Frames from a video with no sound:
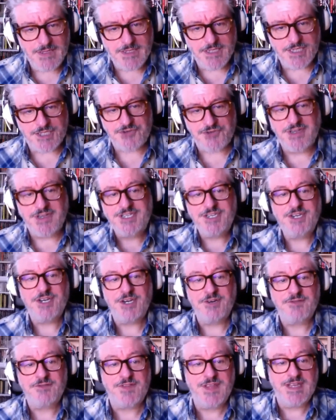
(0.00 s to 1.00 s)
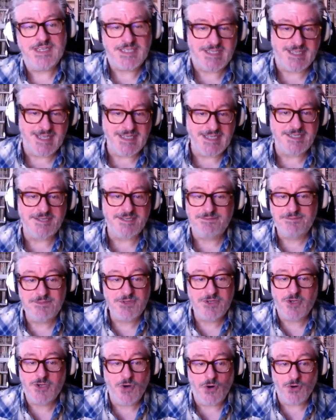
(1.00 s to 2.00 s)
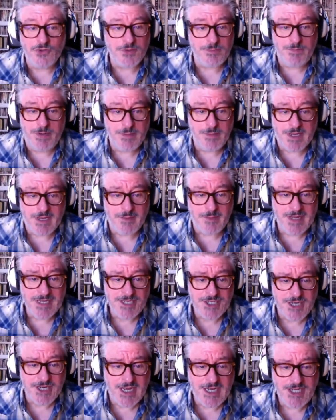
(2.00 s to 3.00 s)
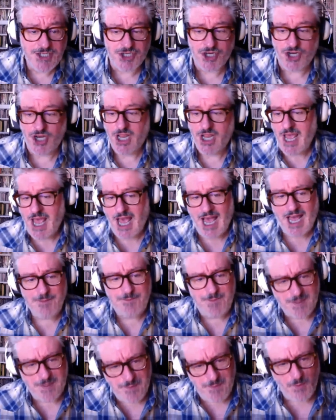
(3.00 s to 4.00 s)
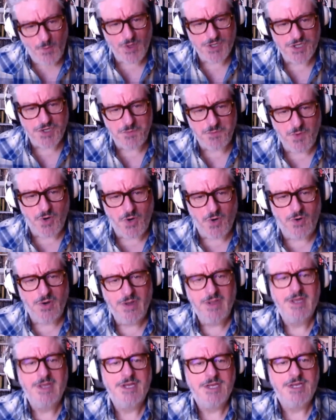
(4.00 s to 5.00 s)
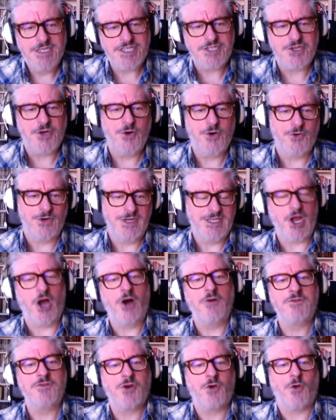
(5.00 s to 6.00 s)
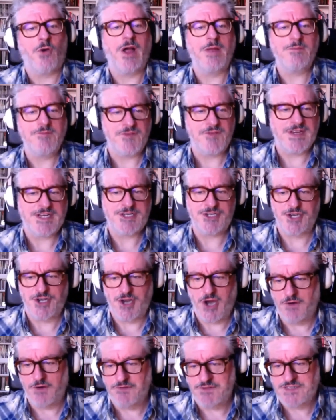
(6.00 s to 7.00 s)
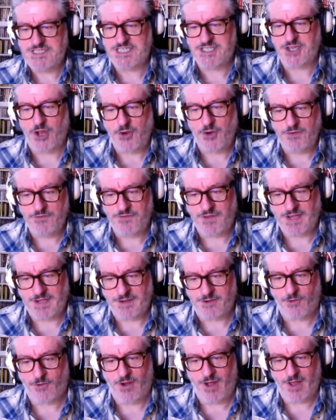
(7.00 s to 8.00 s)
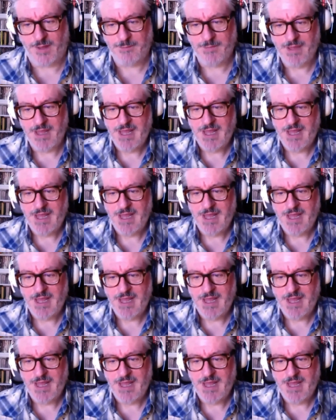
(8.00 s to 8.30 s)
Strangely enough, this caught the public imagination, and people wanted more stories of crime fiction, of solving crime.